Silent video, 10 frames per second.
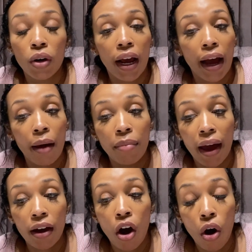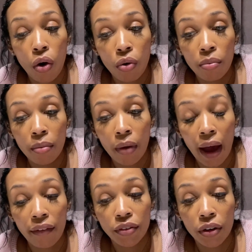I got back home
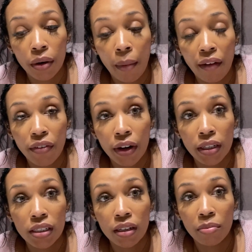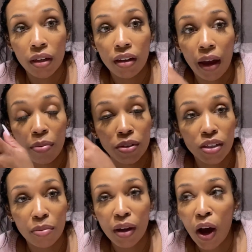after my friend took me, April
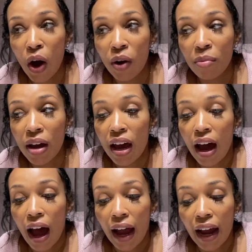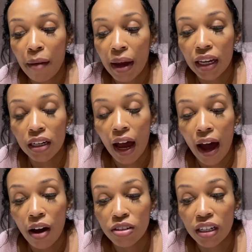took me home, I got back in the
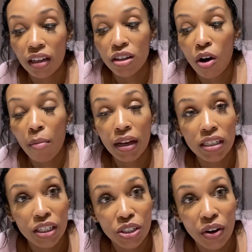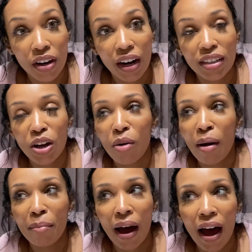house and I told my sister and then I told my
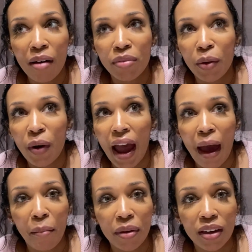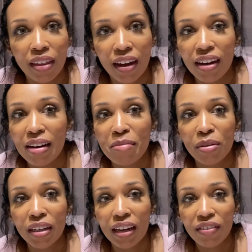mom. They were happy. They couldn't
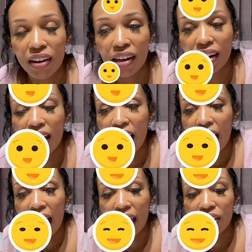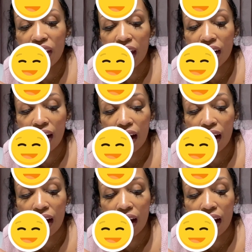believe it. And then